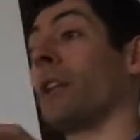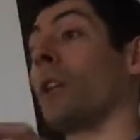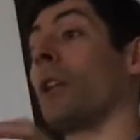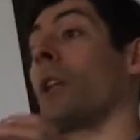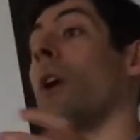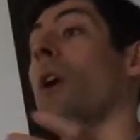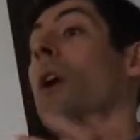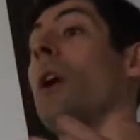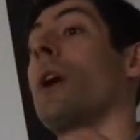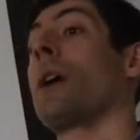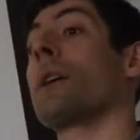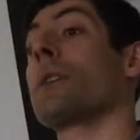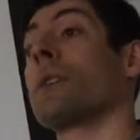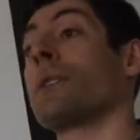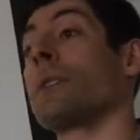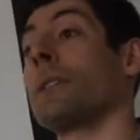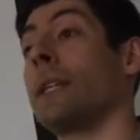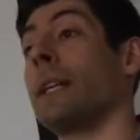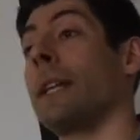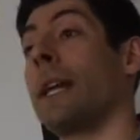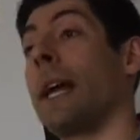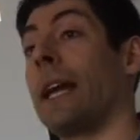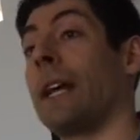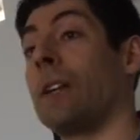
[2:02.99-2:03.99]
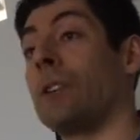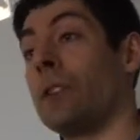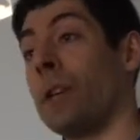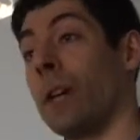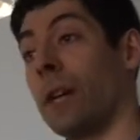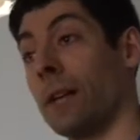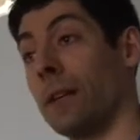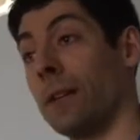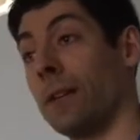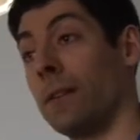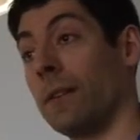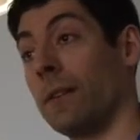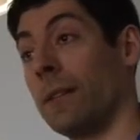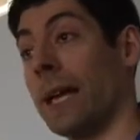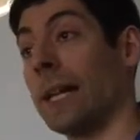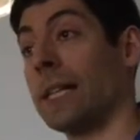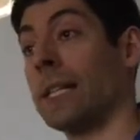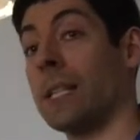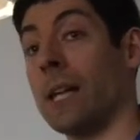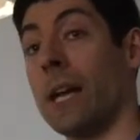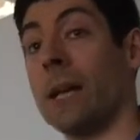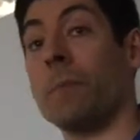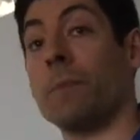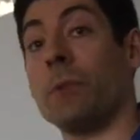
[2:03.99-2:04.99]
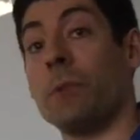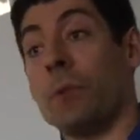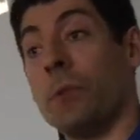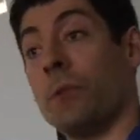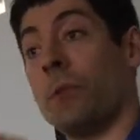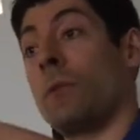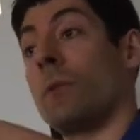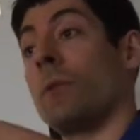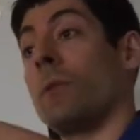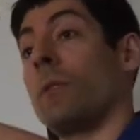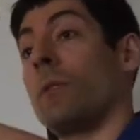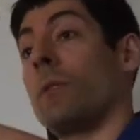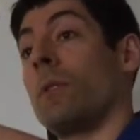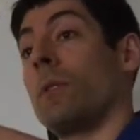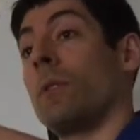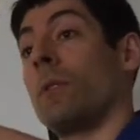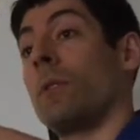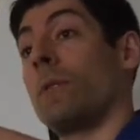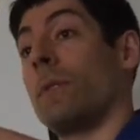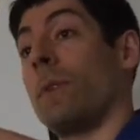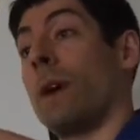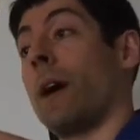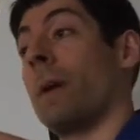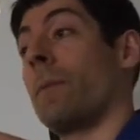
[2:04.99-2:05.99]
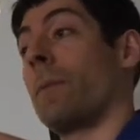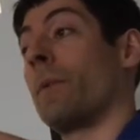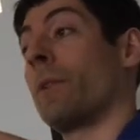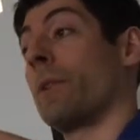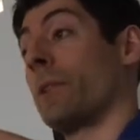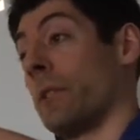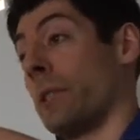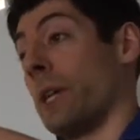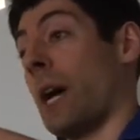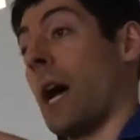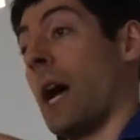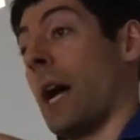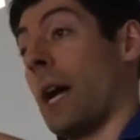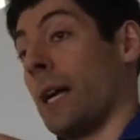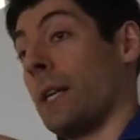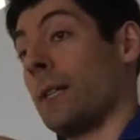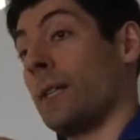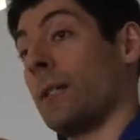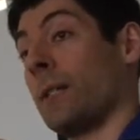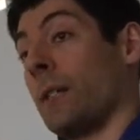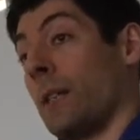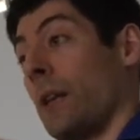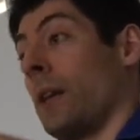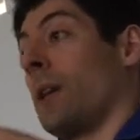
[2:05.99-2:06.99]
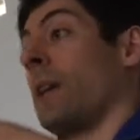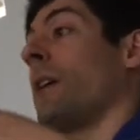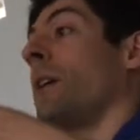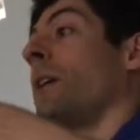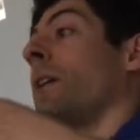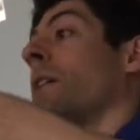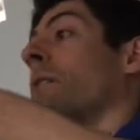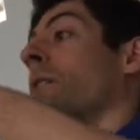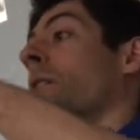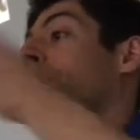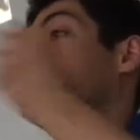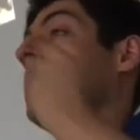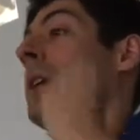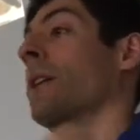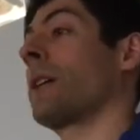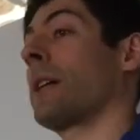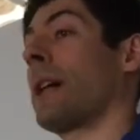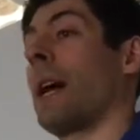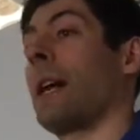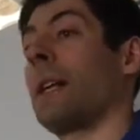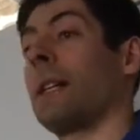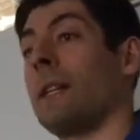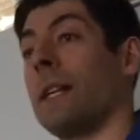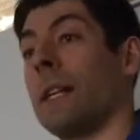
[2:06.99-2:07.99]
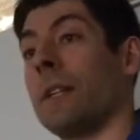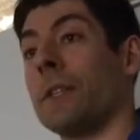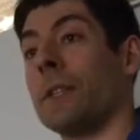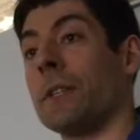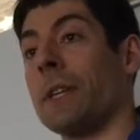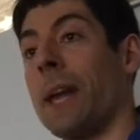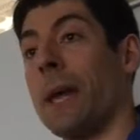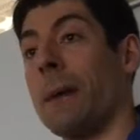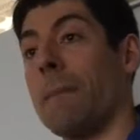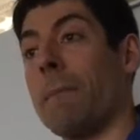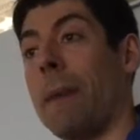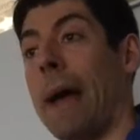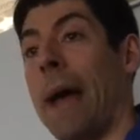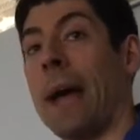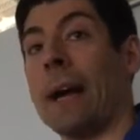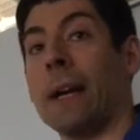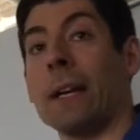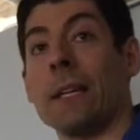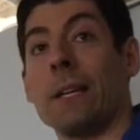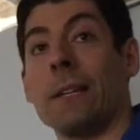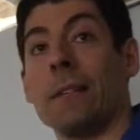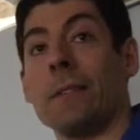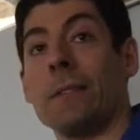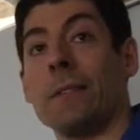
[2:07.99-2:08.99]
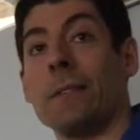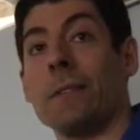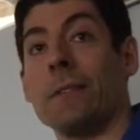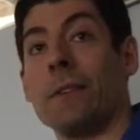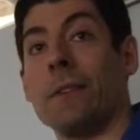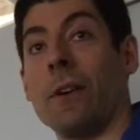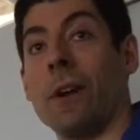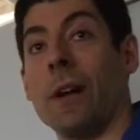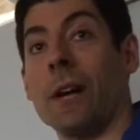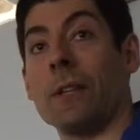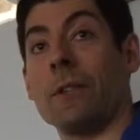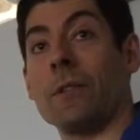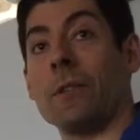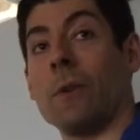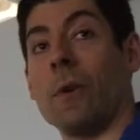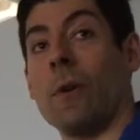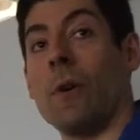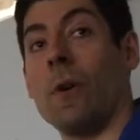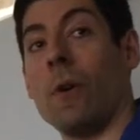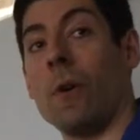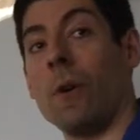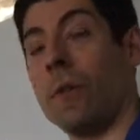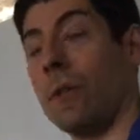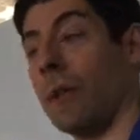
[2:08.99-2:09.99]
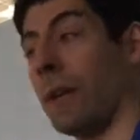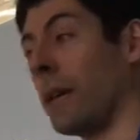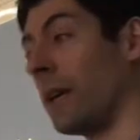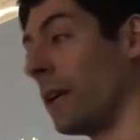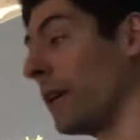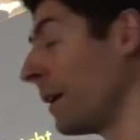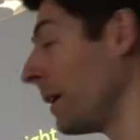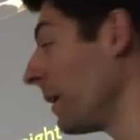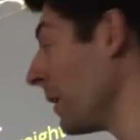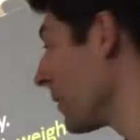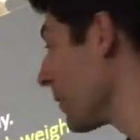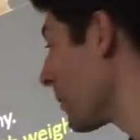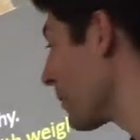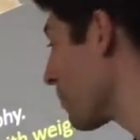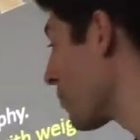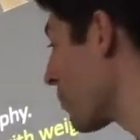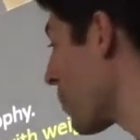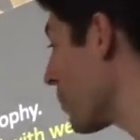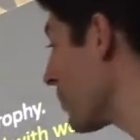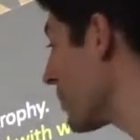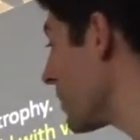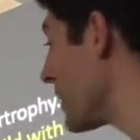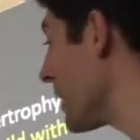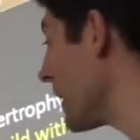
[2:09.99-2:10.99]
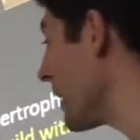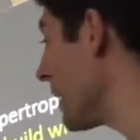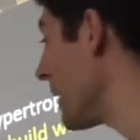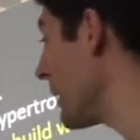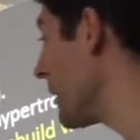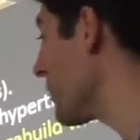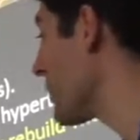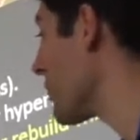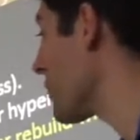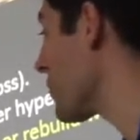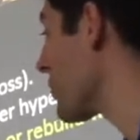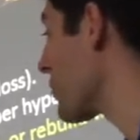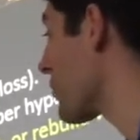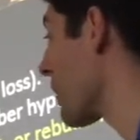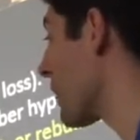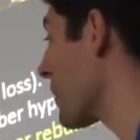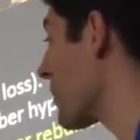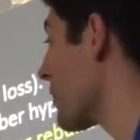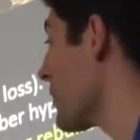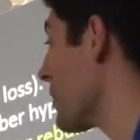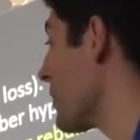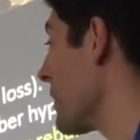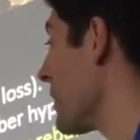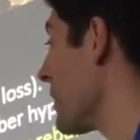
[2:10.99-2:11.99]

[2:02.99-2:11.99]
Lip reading: lost in aging. That type 2 fiber size, the cell contents came back. All right, so all the proteins and structures